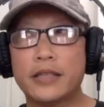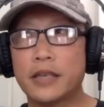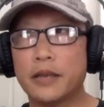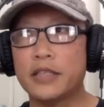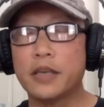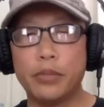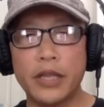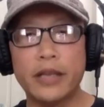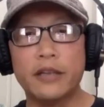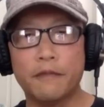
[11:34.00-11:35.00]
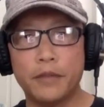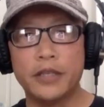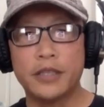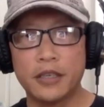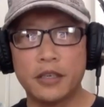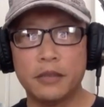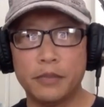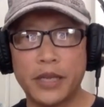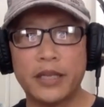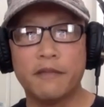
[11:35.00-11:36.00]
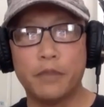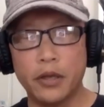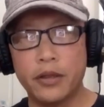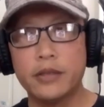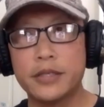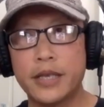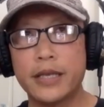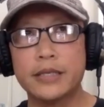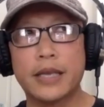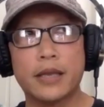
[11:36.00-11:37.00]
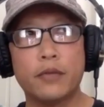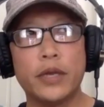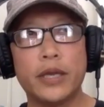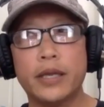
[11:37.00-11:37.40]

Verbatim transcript: it's a it's a blend of it's a little blend of both those things. I think oh, okay.